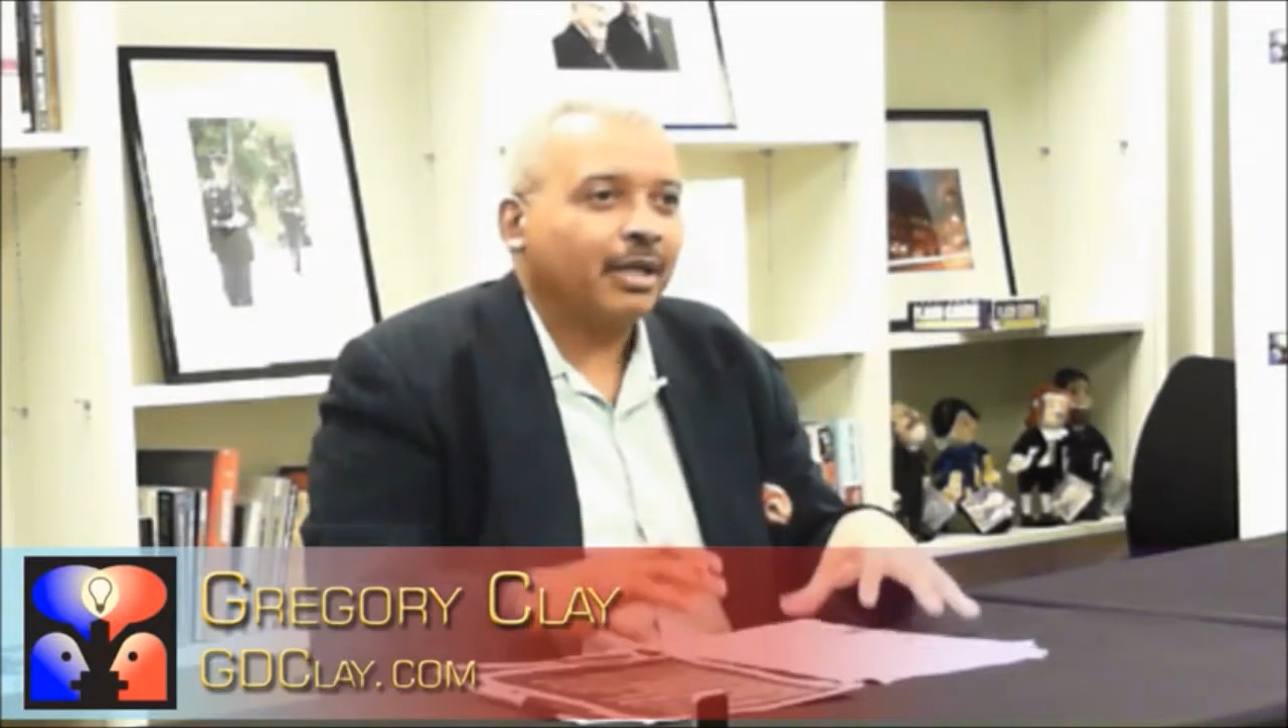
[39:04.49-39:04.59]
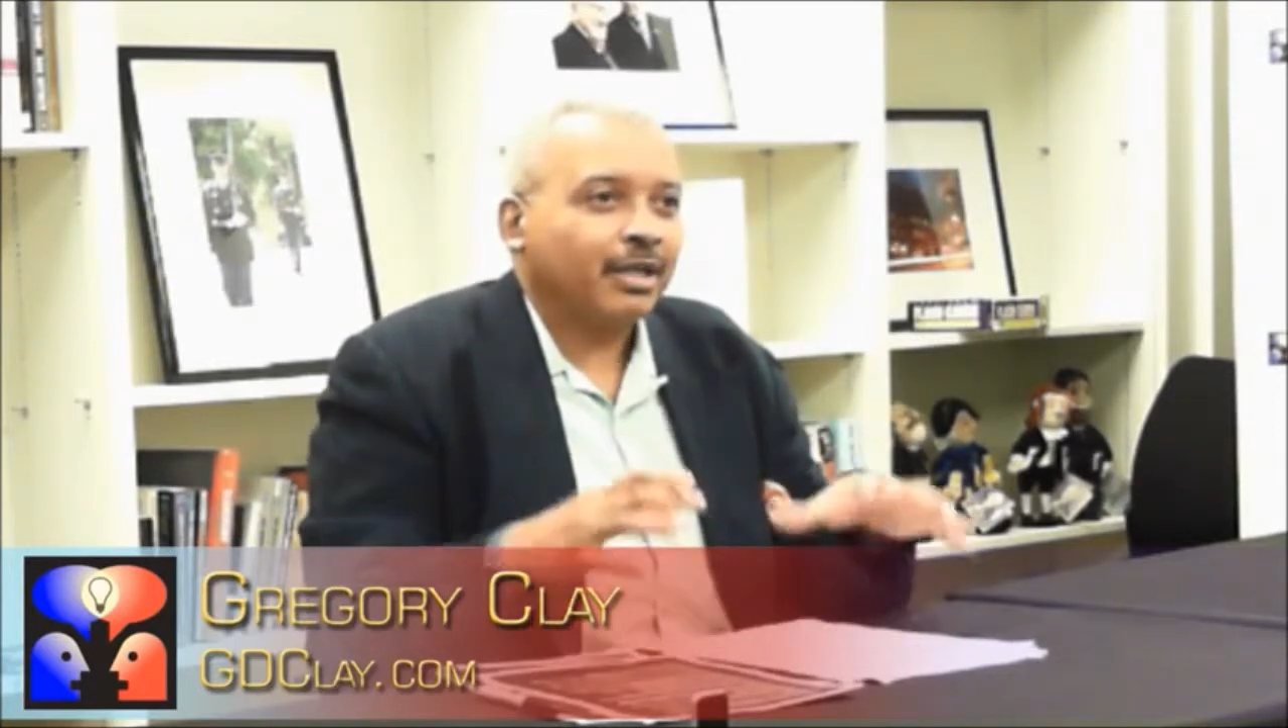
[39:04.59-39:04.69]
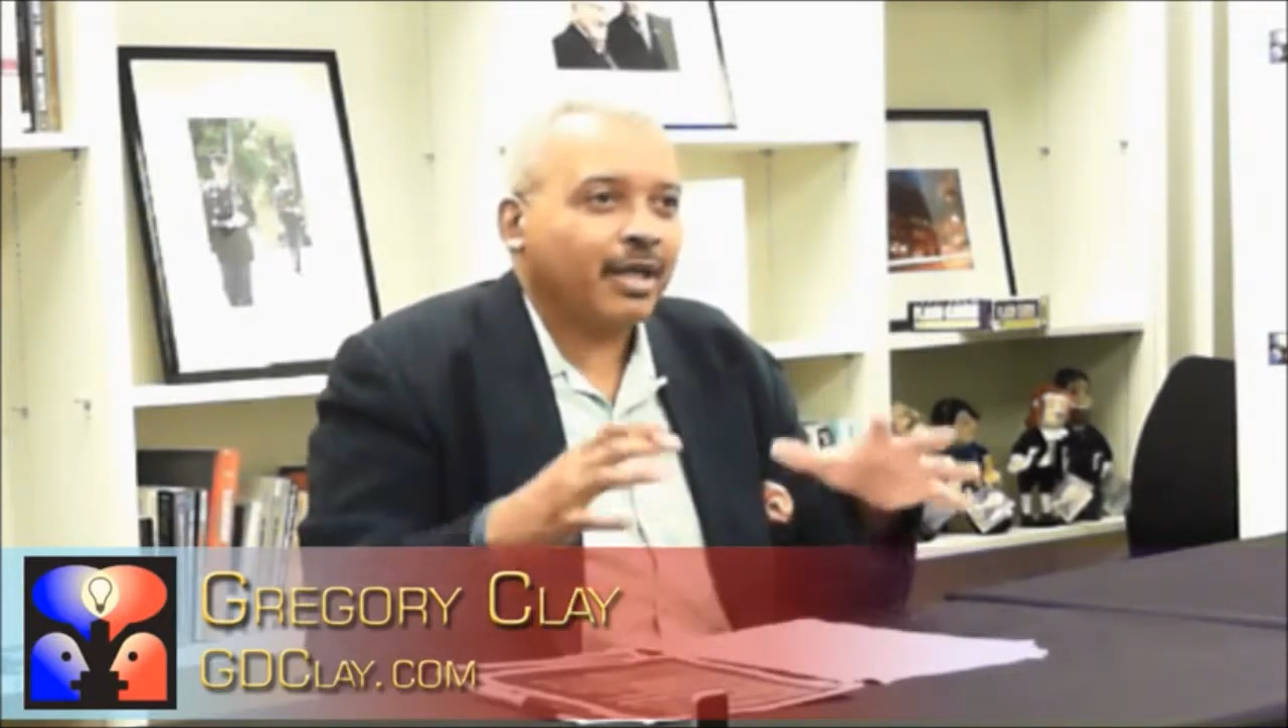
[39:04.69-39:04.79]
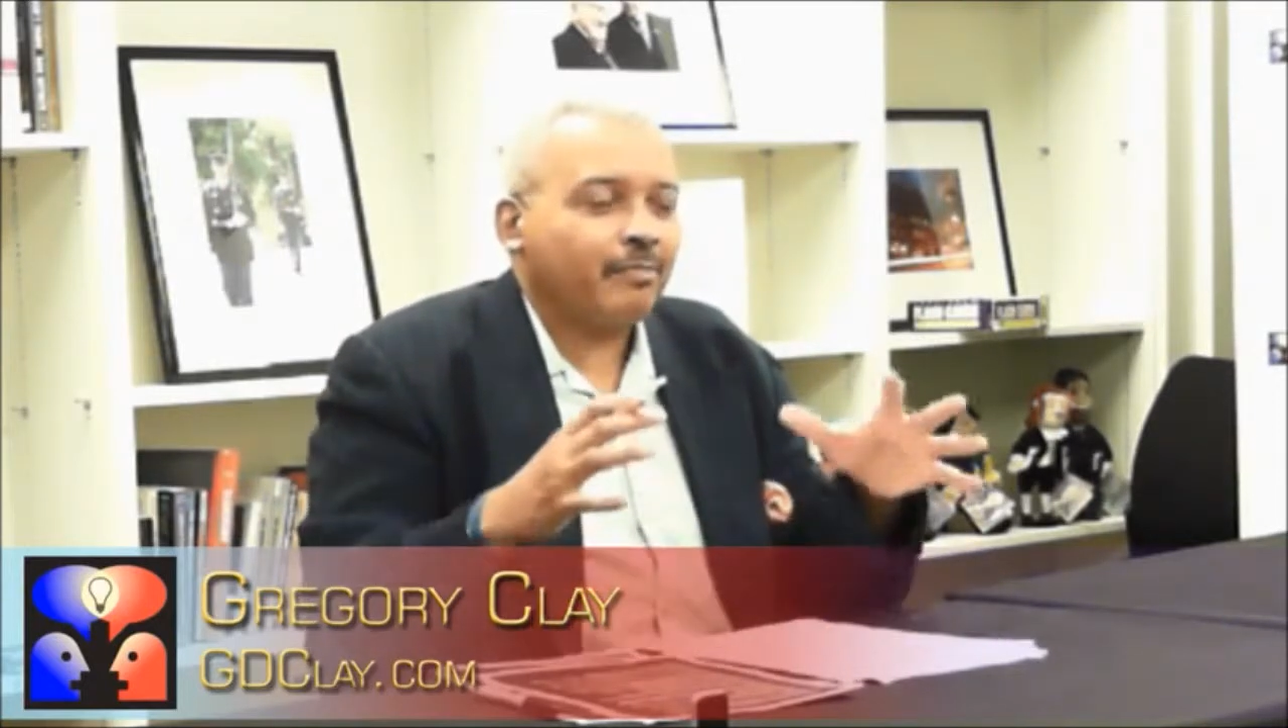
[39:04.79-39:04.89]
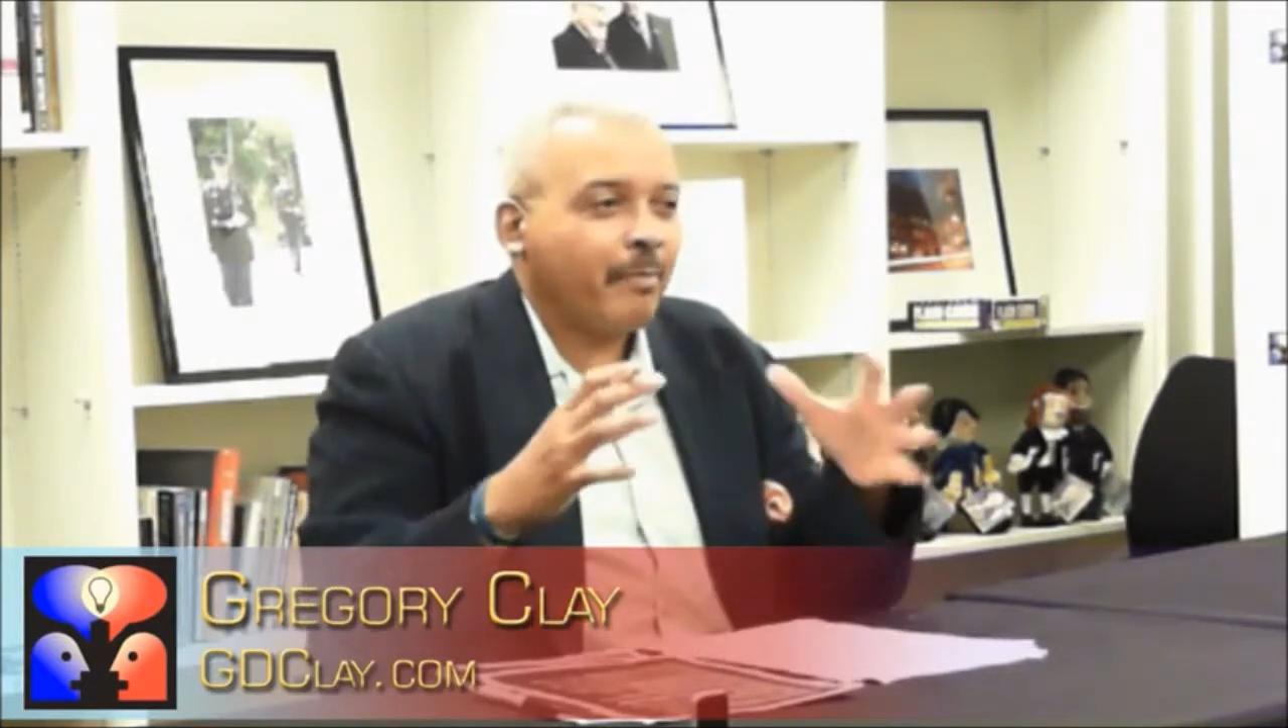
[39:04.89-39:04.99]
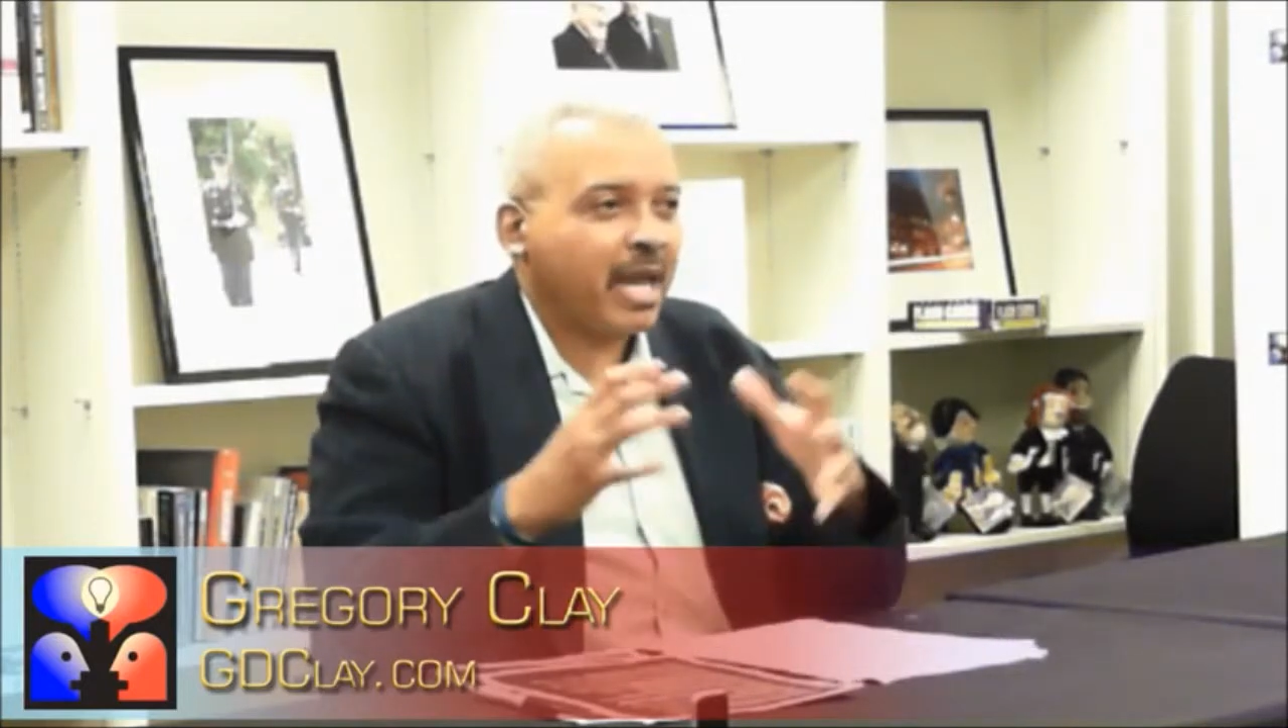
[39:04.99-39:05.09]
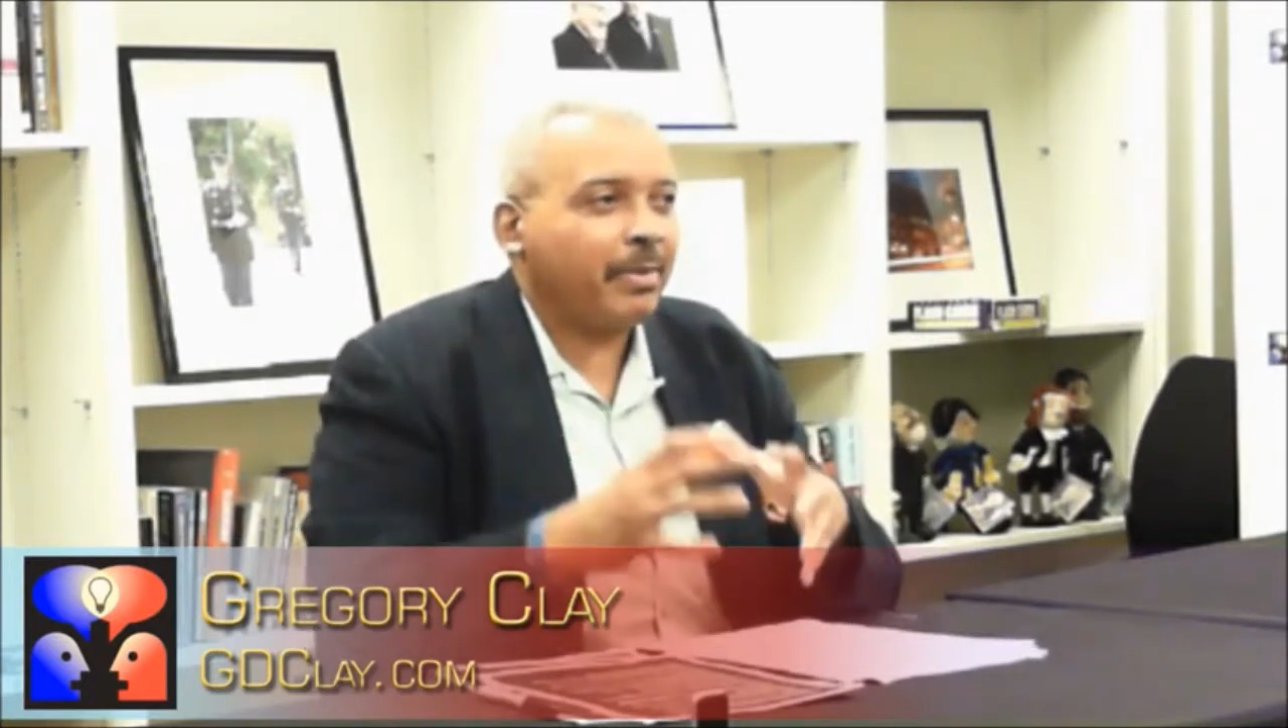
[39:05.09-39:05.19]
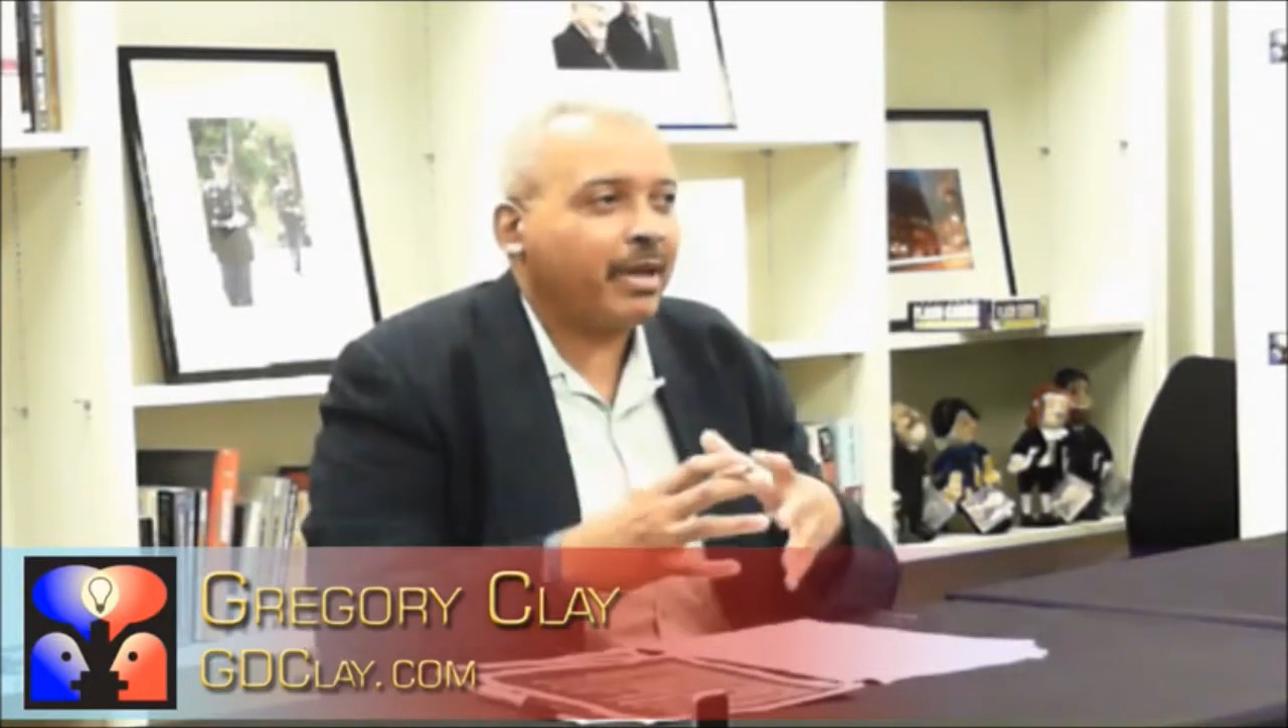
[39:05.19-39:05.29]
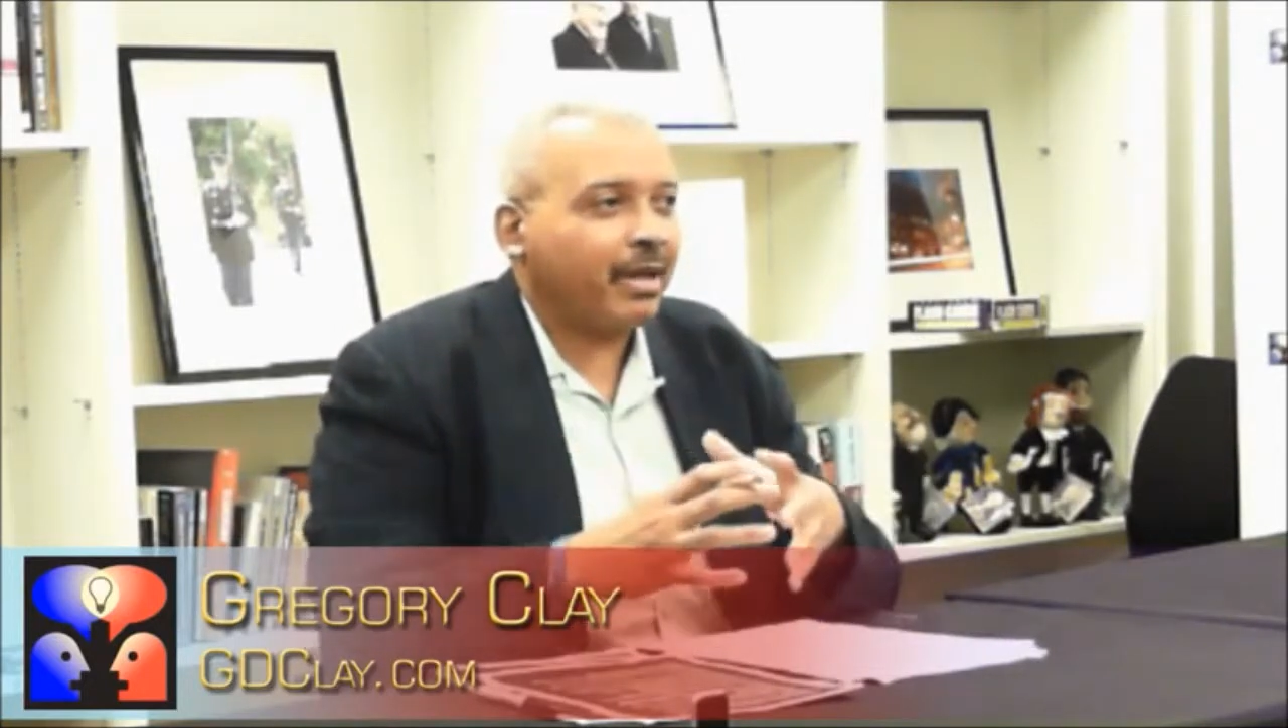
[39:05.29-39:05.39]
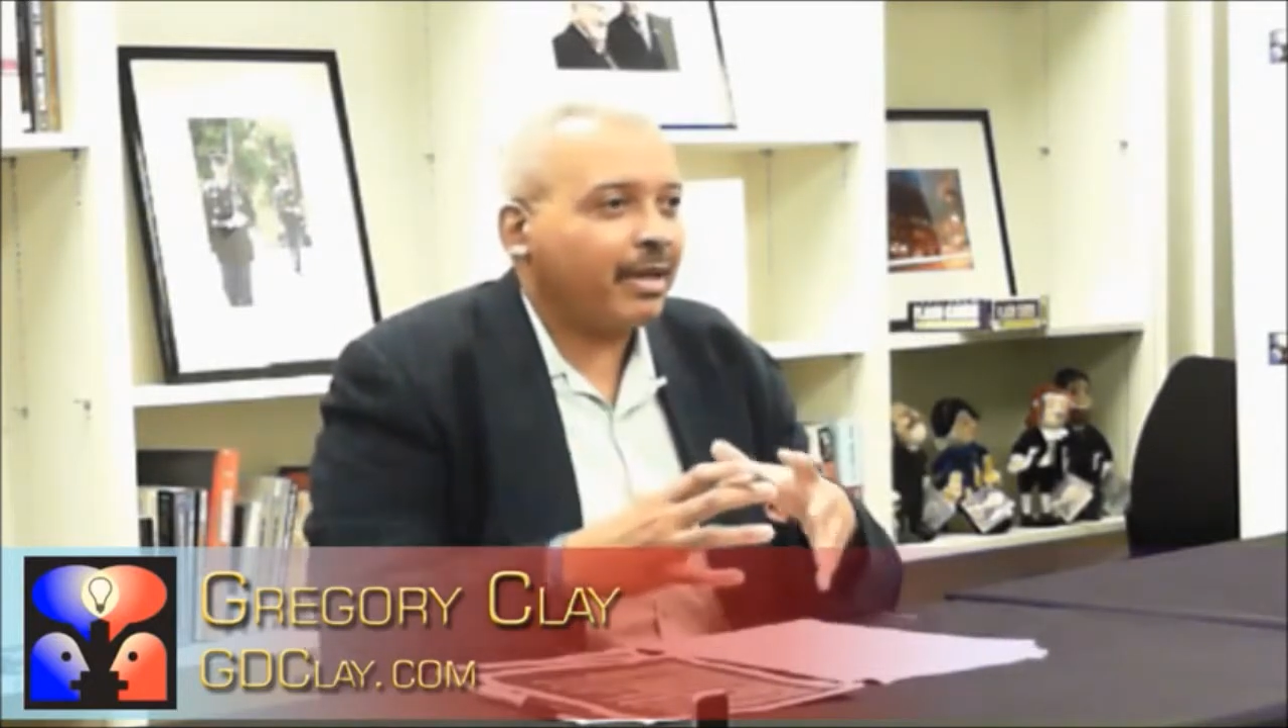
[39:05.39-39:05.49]
that
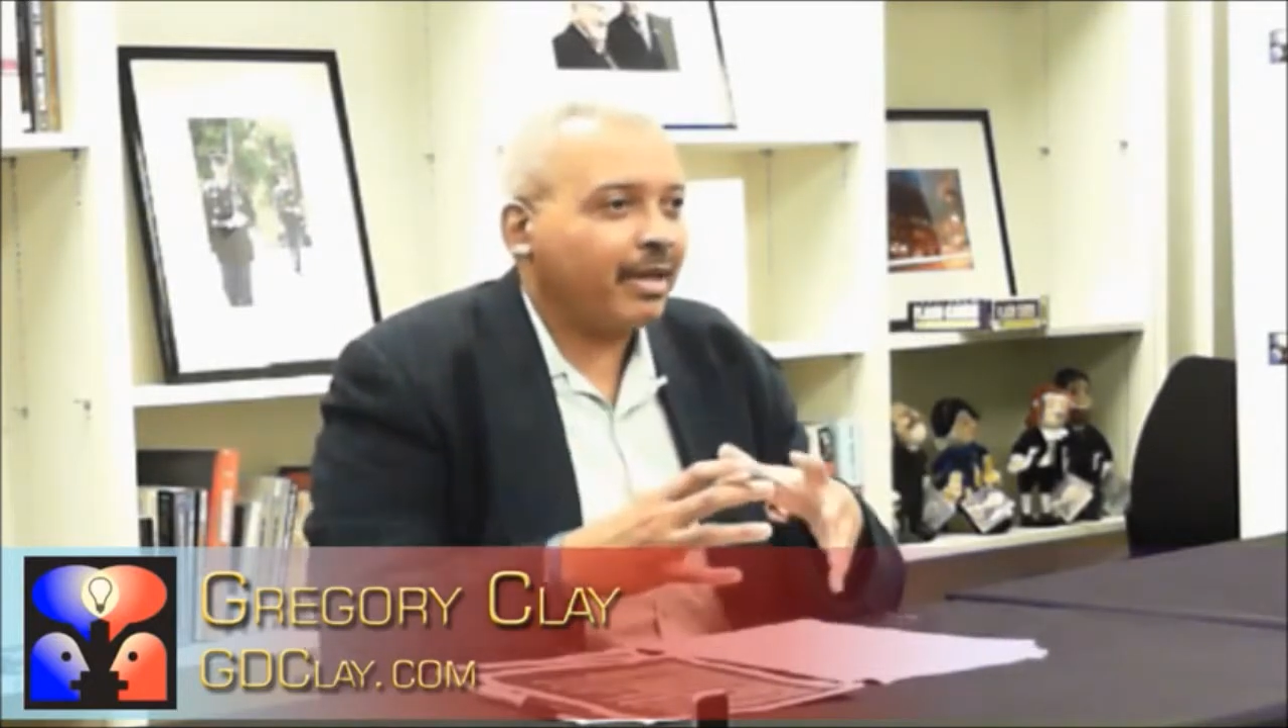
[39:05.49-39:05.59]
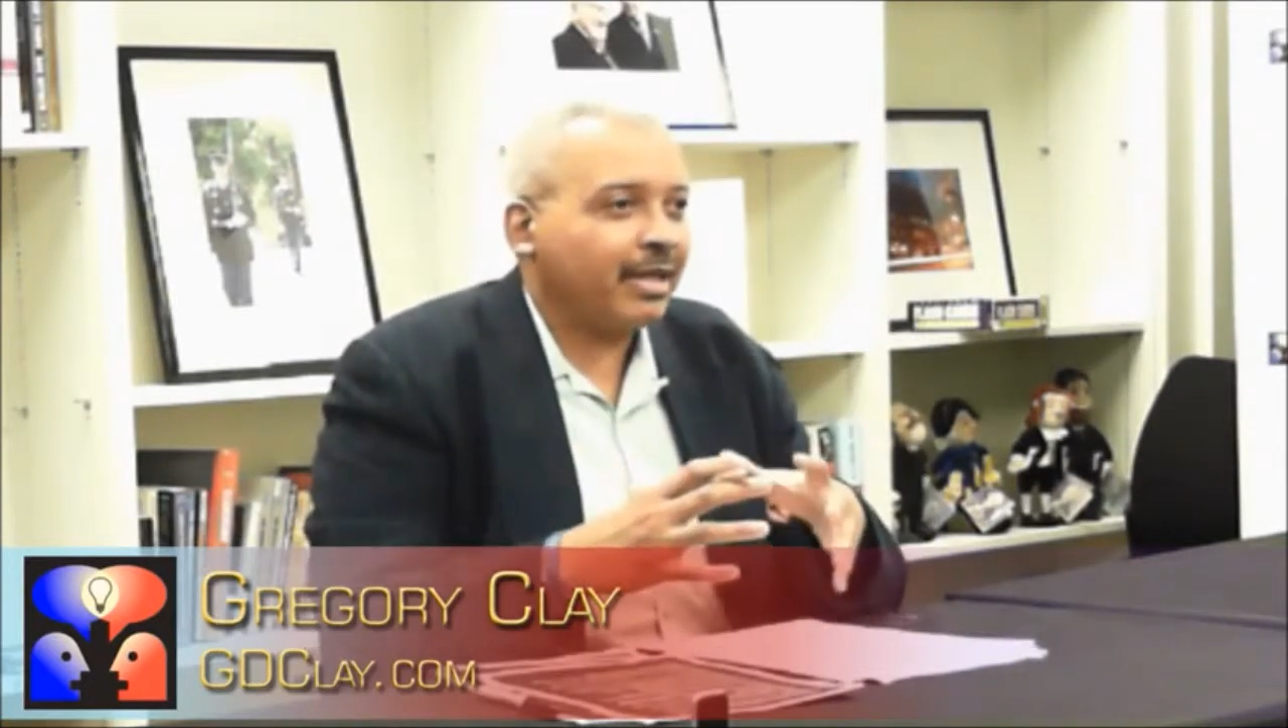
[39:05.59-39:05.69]
maybe